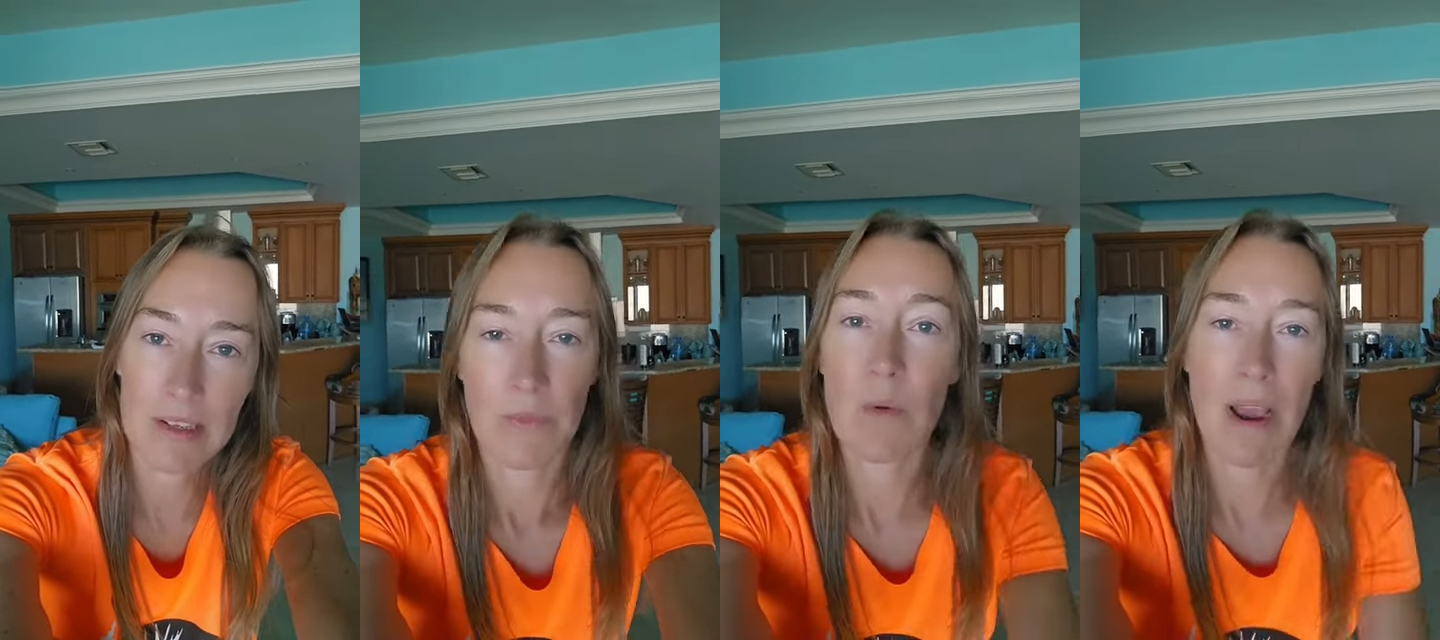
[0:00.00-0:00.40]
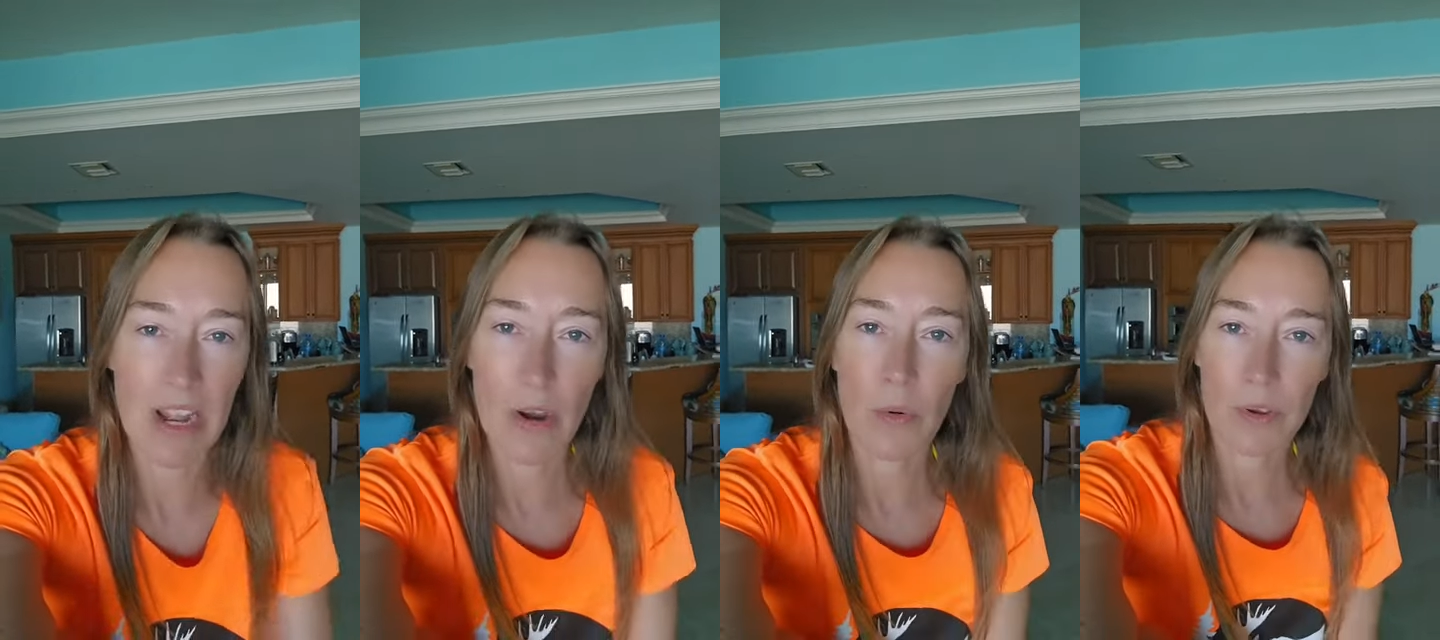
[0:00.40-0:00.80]
You might
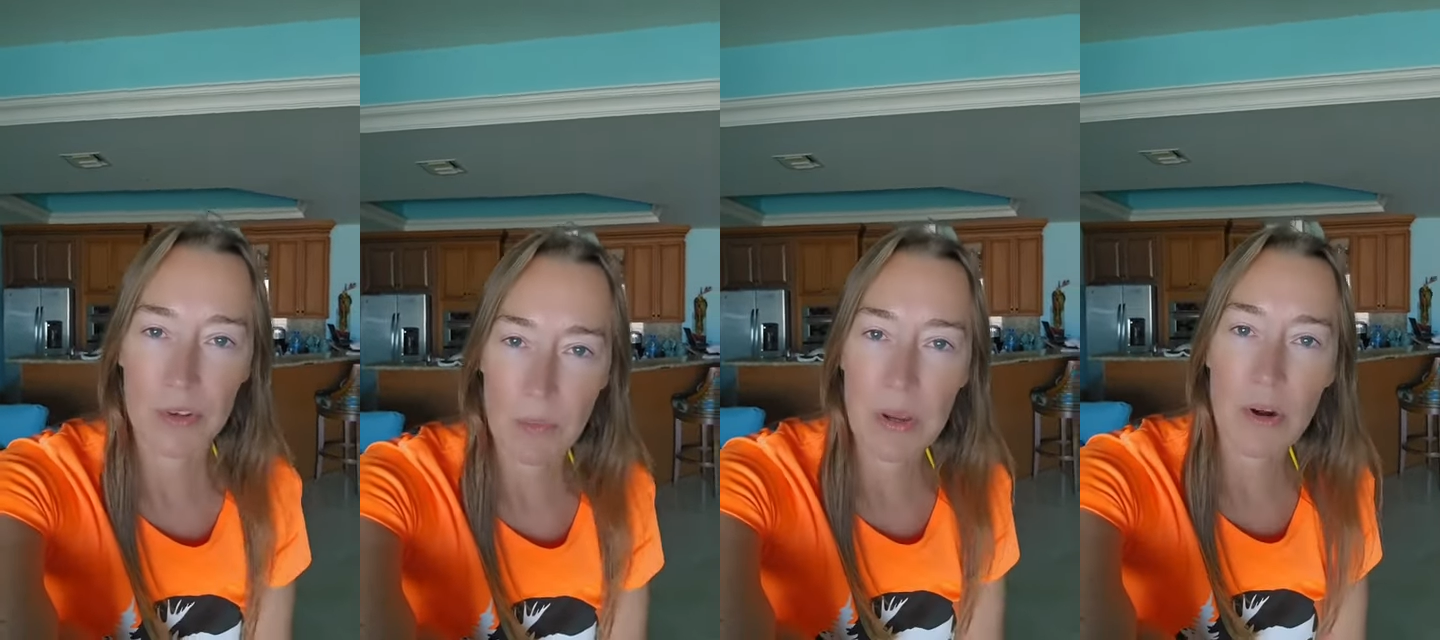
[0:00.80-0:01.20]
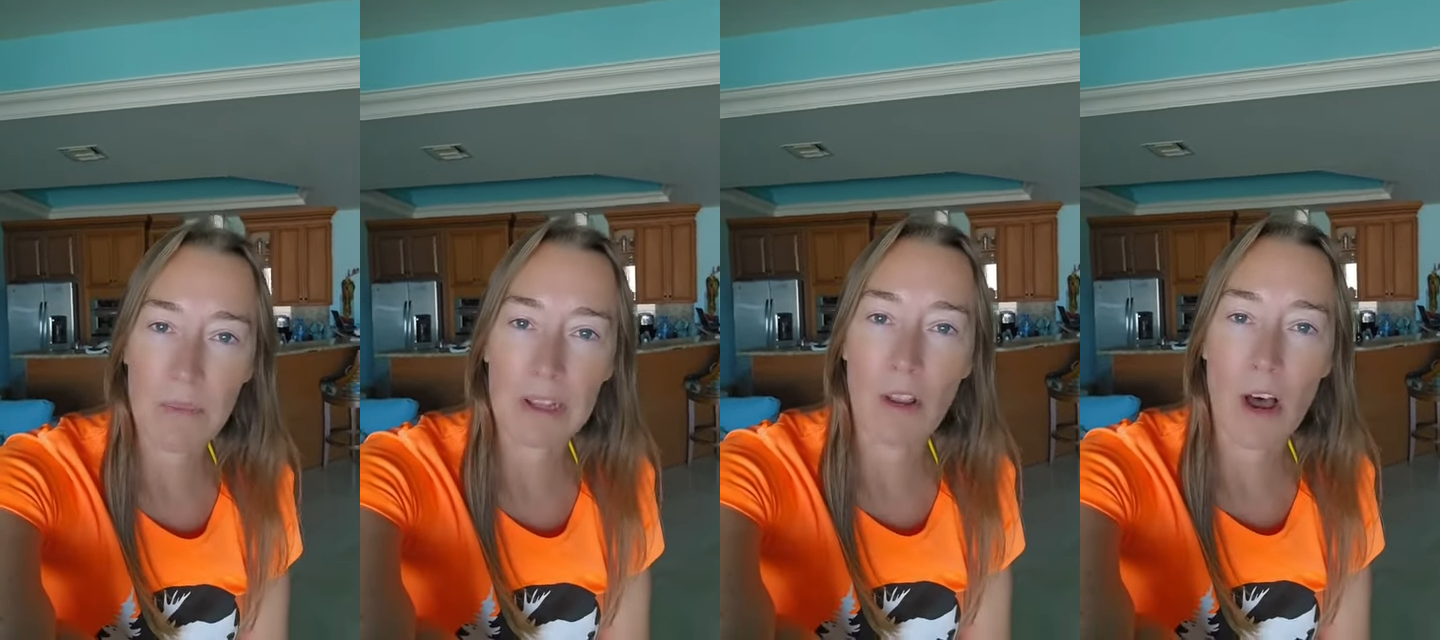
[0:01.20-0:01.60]
know there's a
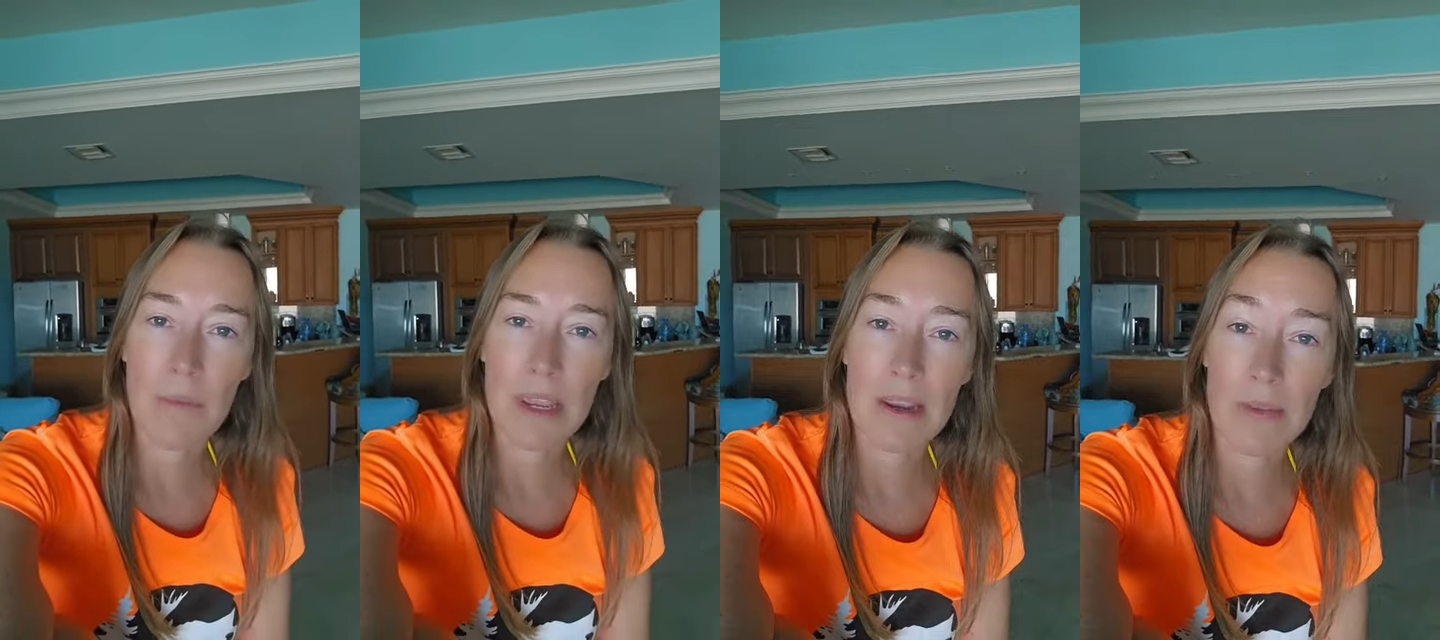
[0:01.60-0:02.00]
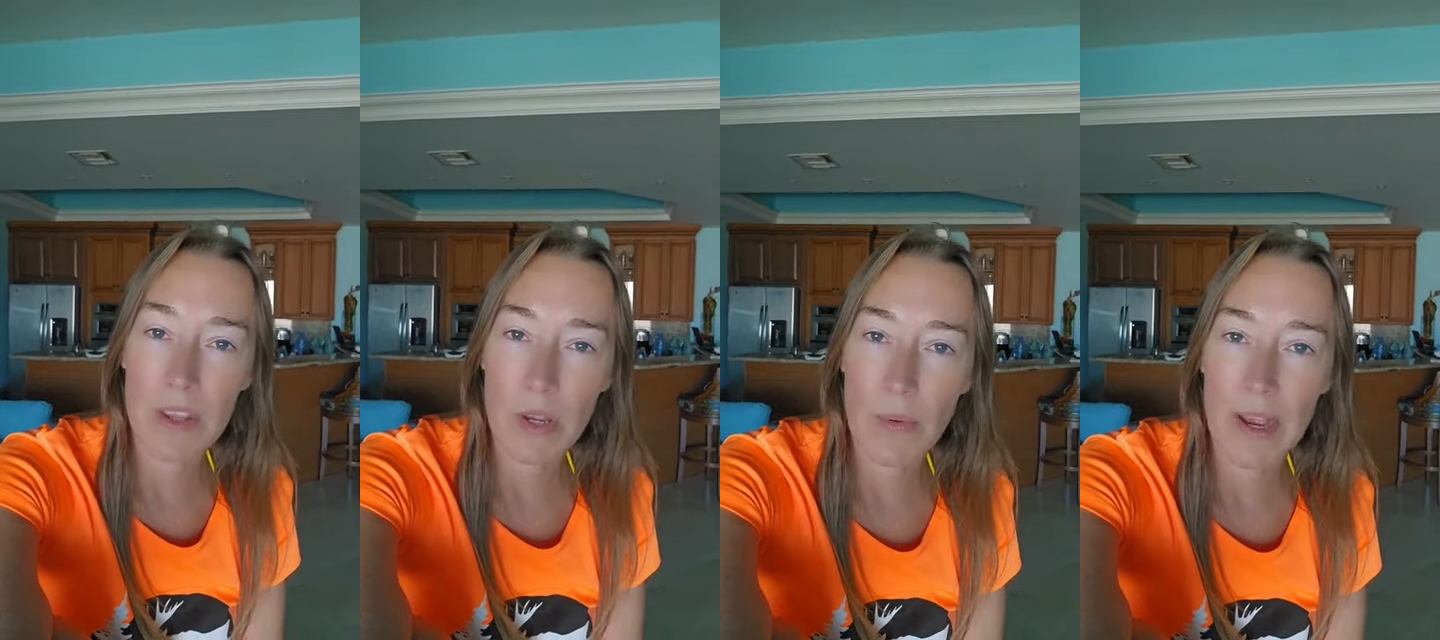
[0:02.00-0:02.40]
pyramid lobby in
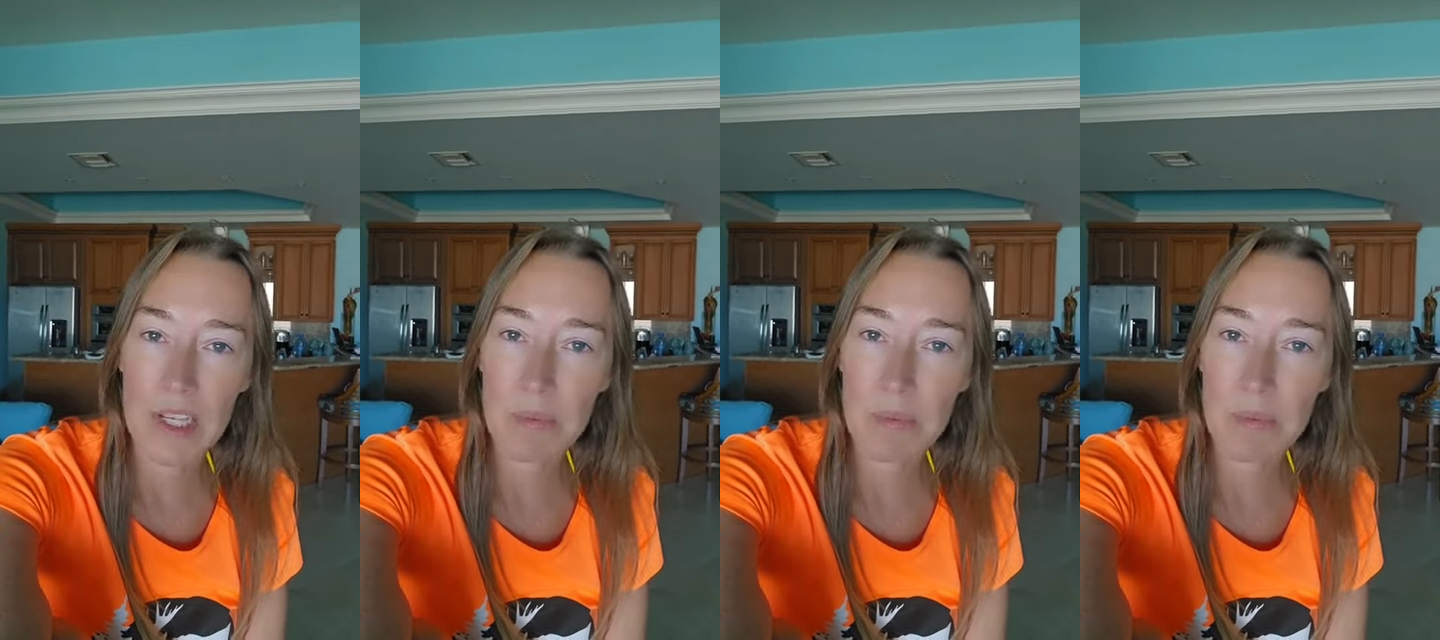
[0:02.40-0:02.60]
the US,